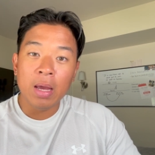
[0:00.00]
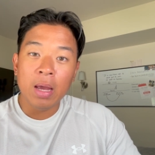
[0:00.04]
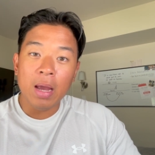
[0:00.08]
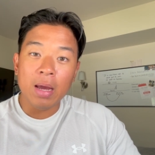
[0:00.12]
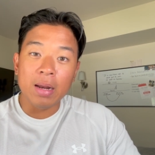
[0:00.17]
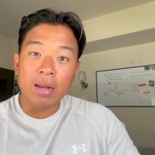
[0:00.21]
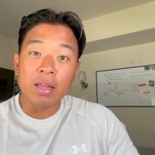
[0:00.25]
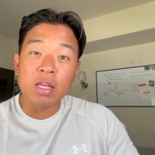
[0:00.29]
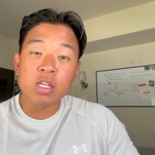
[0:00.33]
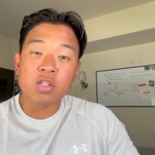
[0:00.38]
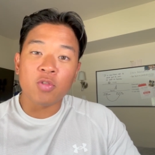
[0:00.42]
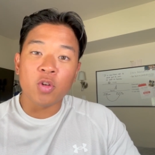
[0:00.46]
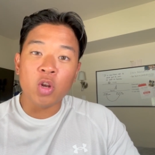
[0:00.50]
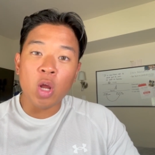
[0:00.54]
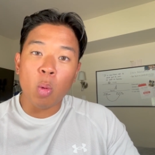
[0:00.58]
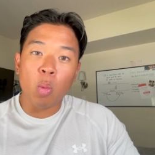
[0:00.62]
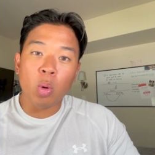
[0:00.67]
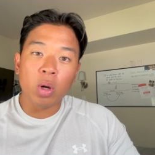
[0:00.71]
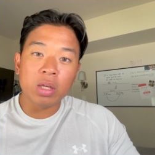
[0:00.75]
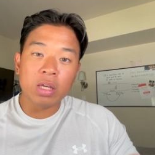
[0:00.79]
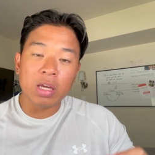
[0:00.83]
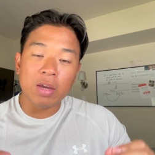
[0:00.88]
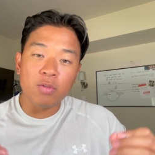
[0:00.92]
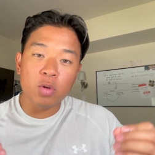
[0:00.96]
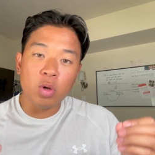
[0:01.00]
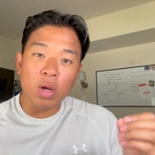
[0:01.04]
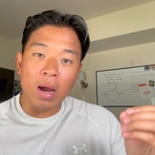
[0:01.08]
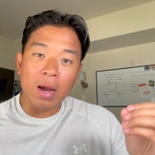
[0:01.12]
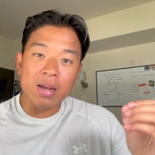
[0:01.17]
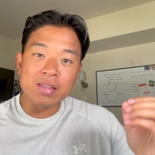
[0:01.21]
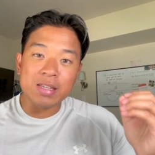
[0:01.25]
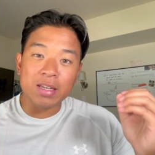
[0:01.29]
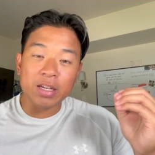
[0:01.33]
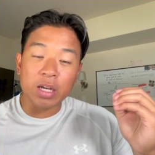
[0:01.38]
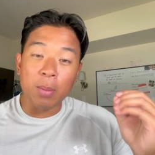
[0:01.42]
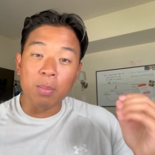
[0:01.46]
And in this video, I want to give you
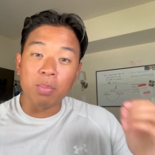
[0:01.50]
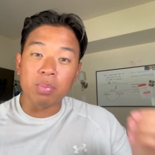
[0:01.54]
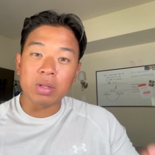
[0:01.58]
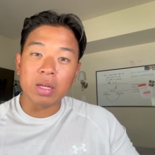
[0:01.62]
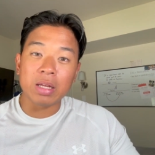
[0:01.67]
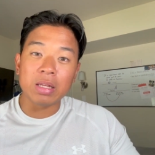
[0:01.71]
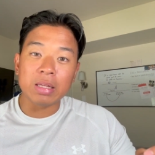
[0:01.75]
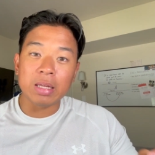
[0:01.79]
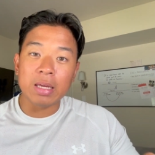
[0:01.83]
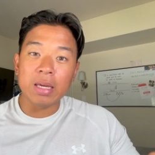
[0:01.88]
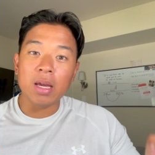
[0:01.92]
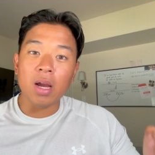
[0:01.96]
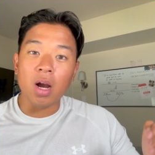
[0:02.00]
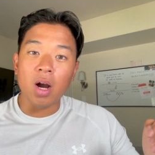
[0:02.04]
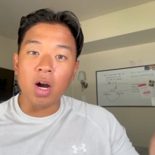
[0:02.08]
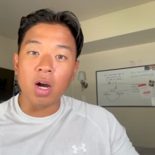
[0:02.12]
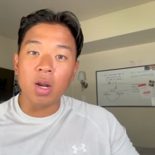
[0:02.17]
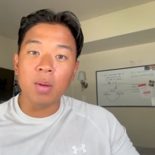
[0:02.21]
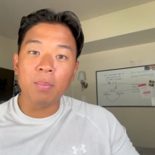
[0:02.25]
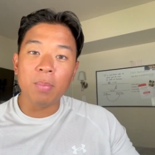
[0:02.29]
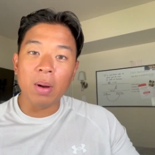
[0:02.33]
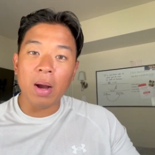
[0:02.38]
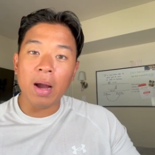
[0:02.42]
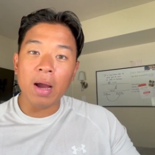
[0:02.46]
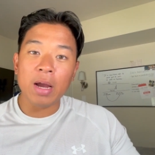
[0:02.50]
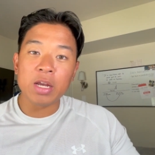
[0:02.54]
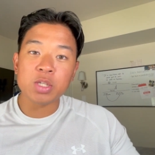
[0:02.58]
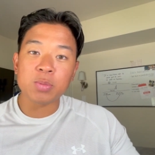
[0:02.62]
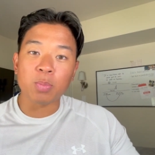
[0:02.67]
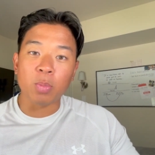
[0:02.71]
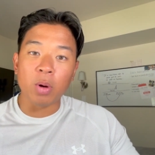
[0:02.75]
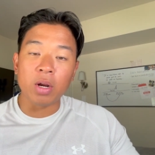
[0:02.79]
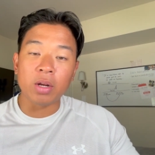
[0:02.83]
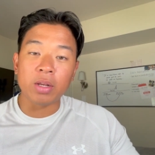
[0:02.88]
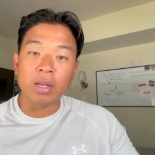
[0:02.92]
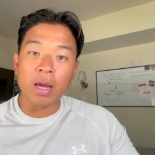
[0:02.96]
guys a completely
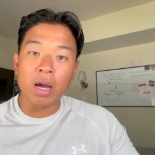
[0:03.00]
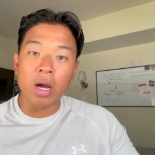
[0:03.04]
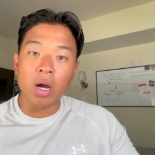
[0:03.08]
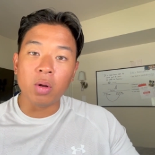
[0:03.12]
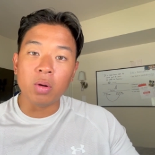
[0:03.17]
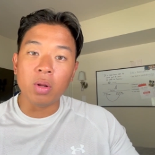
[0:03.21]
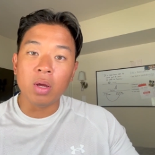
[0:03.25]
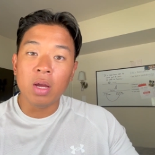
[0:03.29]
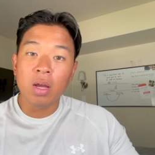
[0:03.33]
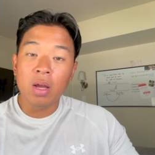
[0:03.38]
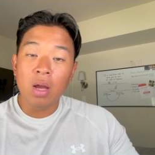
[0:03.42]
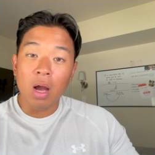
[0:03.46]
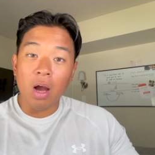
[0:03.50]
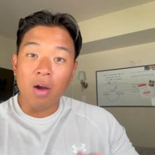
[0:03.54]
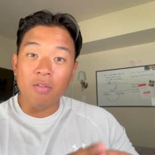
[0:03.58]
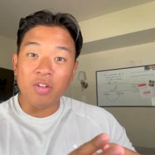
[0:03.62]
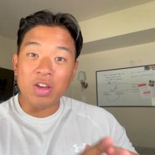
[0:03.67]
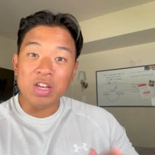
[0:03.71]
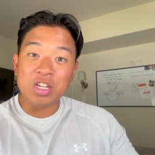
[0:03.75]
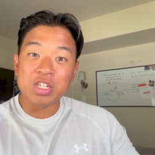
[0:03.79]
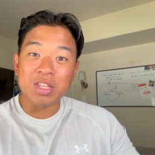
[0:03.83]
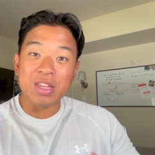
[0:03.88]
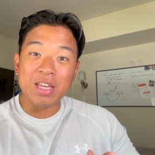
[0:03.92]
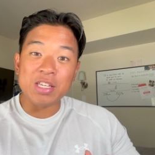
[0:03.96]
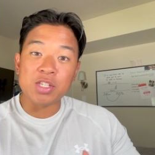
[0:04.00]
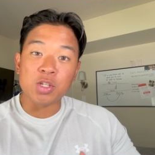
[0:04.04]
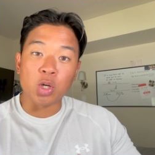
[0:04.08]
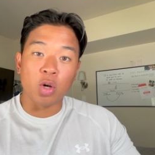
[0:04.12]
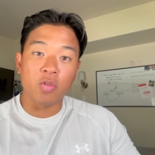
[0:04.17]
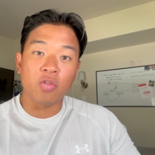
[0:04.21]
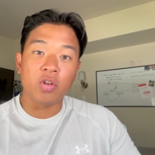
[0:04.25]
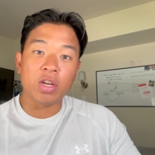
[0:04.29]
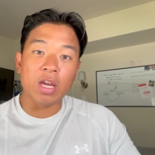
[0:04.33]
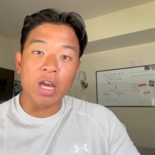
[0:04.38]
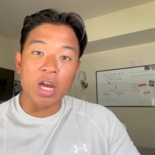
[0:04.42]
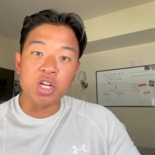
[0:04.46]
unbiased breakdown of each of these
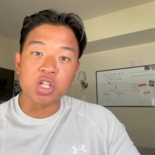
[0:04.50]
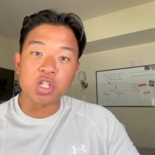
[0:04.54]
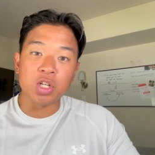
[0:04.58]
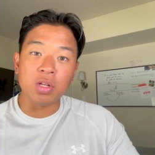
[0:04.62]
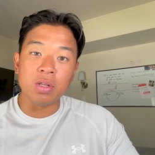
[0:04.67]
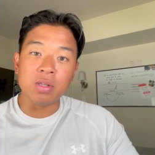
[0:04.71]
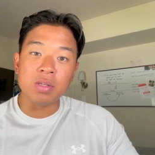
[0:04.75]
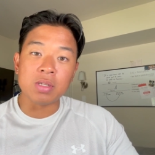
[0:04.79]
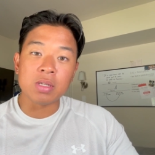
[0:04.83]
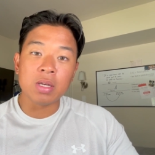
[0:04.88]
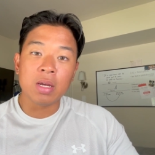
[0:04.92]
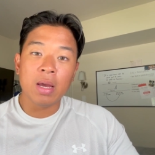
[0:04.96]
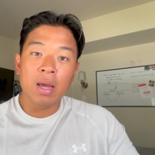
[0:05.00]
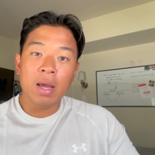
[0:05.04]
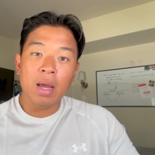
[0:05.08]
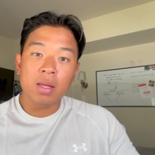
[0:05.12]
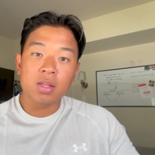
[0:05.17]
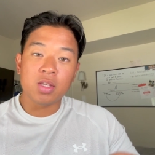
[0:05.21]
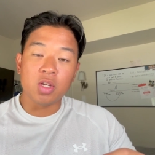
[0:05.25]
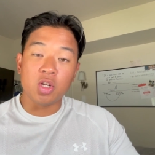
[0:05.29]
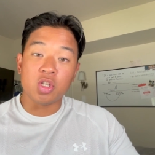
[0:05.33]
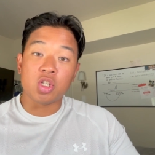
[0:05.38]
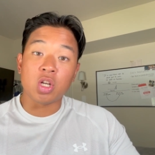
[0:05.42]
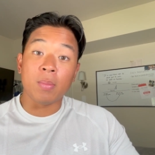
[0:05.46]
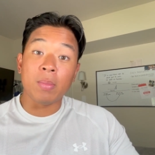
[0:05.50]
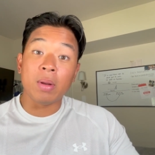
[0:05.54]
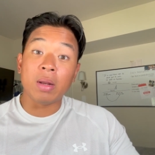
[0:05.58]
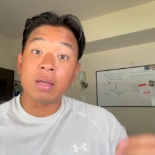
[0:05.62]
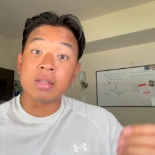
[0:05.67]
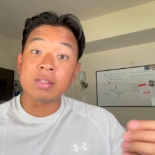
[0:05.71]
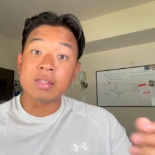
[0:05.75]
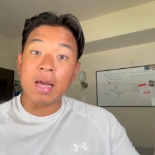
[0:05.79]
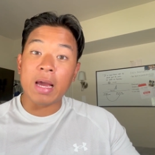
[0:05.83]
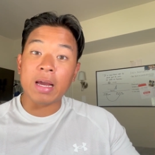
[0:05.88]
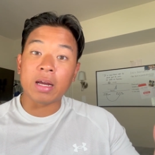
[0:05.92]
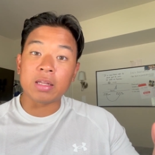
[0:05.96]
certifications to determine
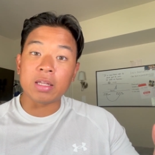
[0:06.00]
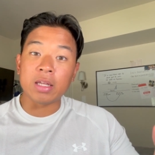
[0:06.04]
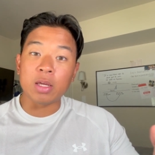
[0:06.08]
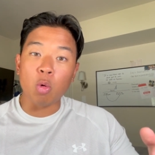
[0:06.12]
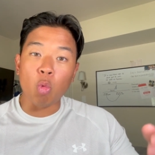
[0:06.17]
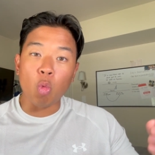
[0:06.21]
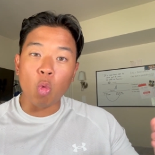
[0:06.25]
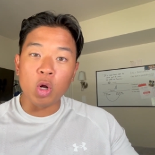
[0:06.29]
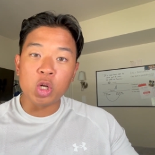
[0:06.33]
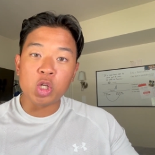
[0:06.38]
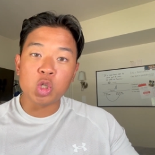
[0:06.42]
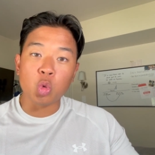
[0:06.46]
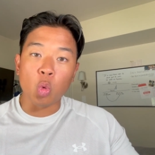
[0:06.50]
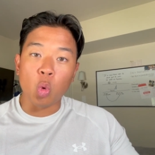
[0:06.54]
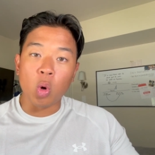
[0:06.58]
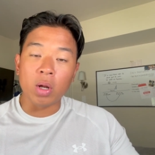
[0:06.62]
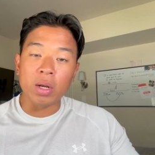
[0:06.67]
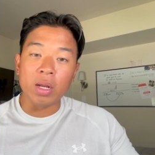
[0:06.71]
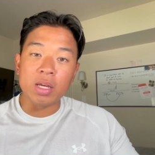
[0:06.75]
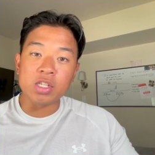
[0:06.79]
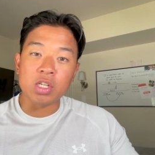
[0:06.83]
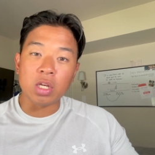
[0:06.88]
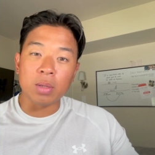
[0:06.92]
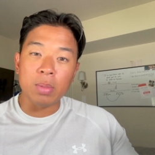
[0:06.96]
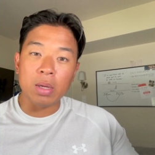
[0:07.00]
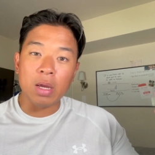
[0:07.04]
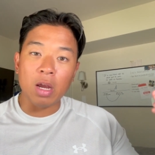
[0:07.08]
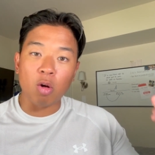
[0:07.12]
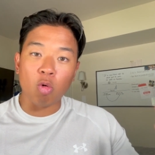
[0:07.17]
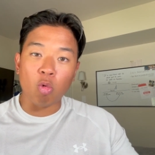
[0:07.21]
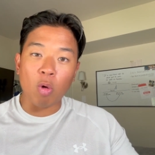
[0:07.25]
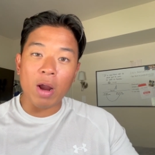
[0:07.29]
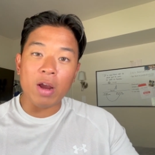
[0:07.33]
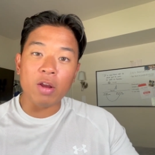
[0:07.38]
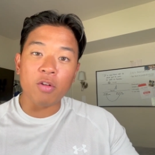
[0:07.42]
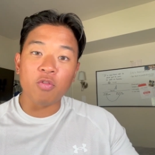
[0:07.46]
exactly which one is going to be a
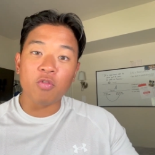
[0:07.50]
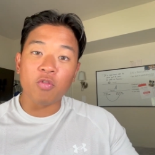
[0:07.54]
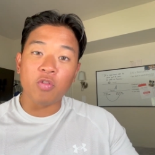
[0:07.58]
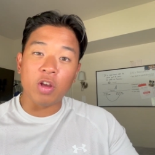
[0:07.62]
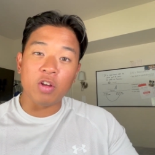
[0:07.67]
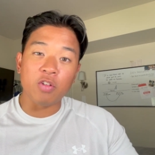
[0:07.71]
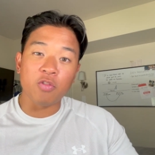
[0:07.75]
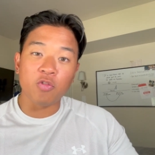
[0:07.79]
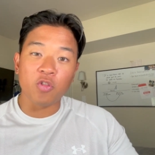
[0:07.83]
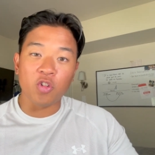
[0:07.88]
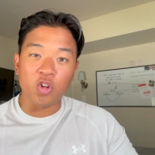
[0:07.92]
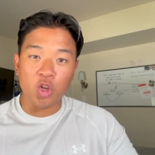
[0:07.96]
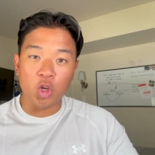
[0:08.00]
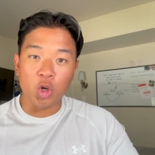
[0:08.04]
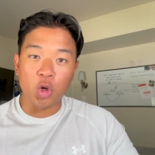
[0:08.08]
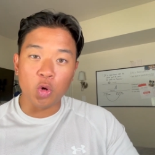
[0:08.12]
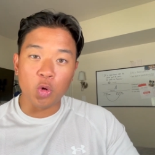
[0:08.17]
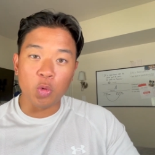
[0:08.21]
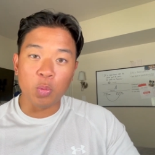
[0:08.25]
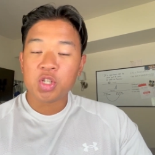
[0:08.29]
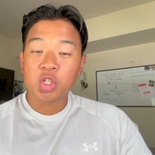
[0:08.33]
right fit for you.